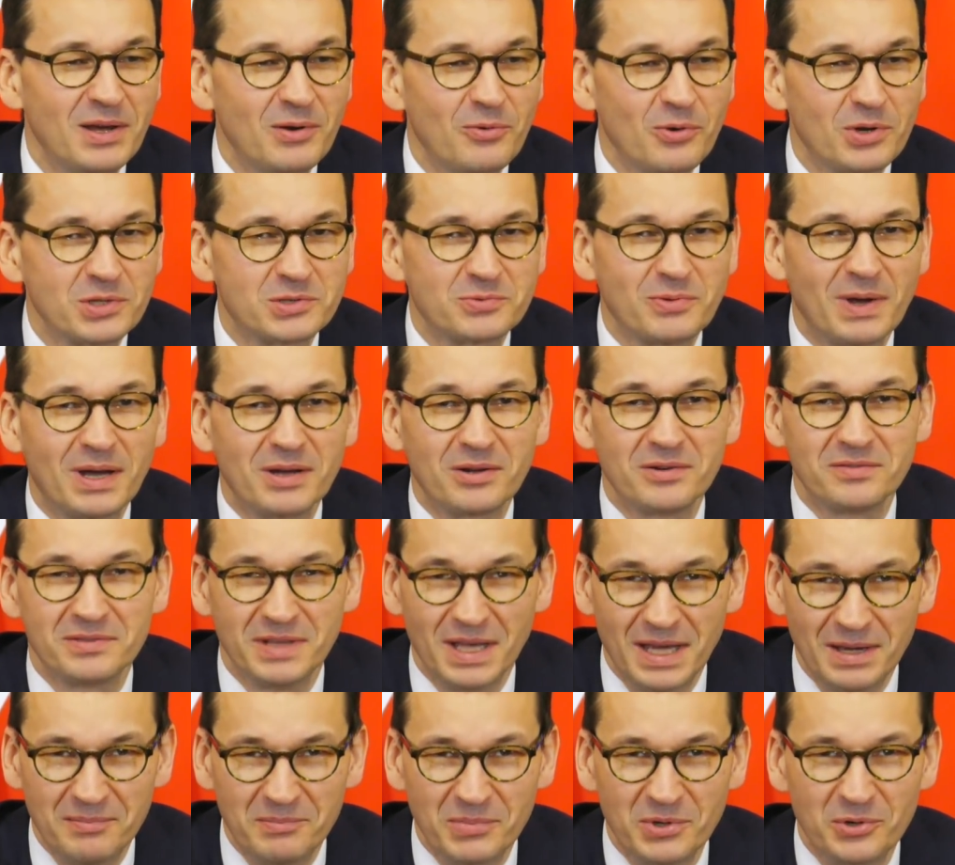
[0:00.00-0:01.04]
was one of
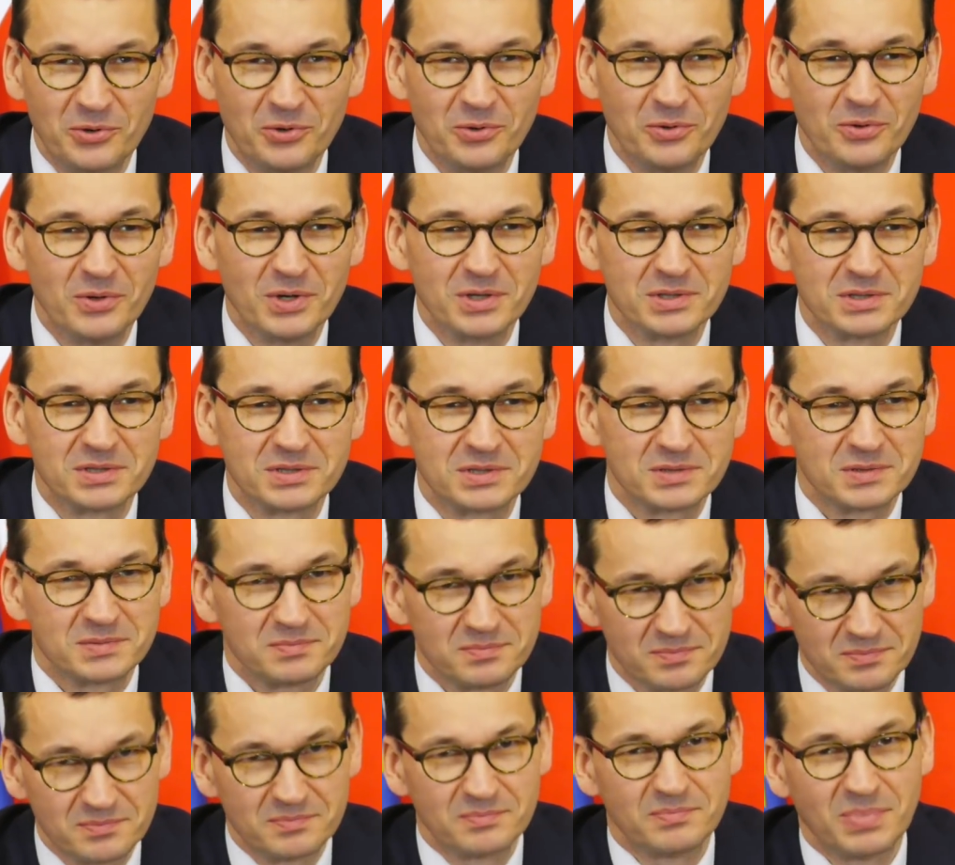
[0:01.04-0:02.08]
them who was
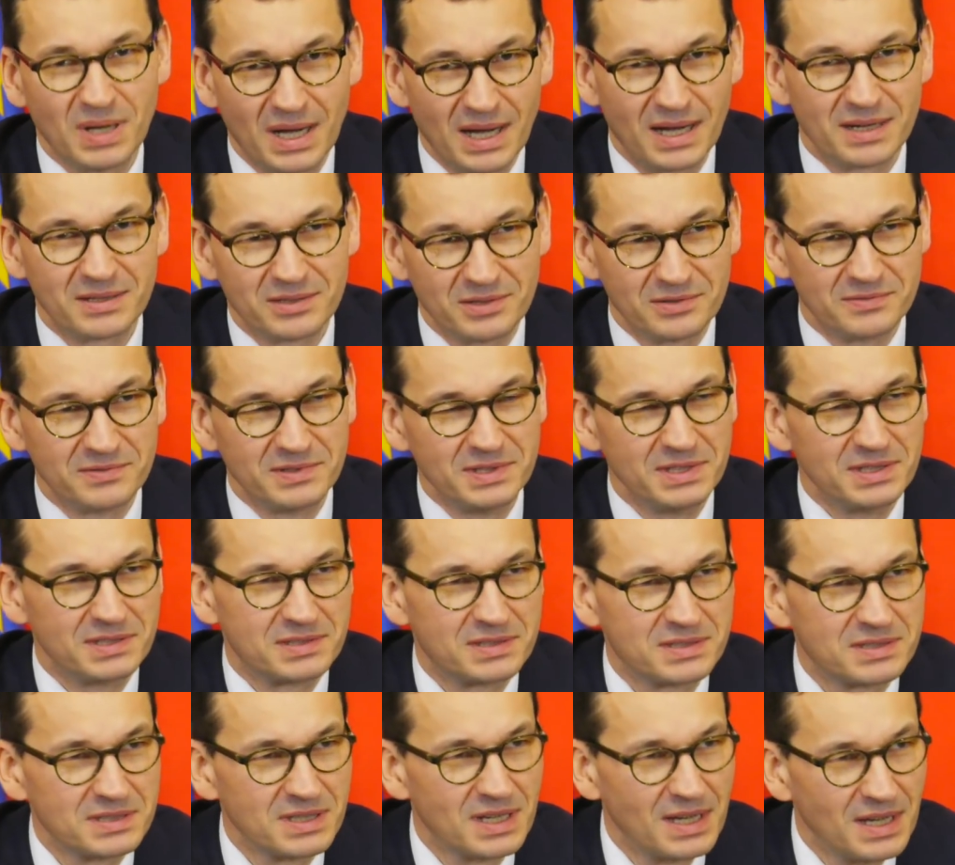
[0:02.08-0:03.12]
part of
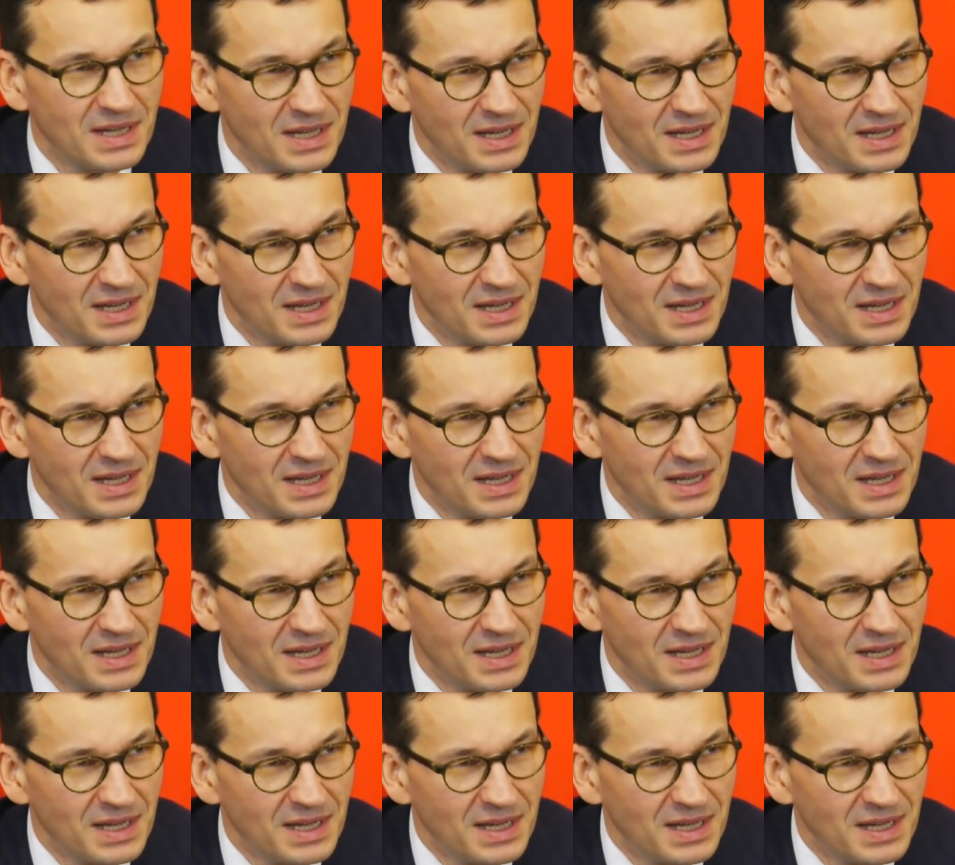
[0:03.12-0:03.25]
this,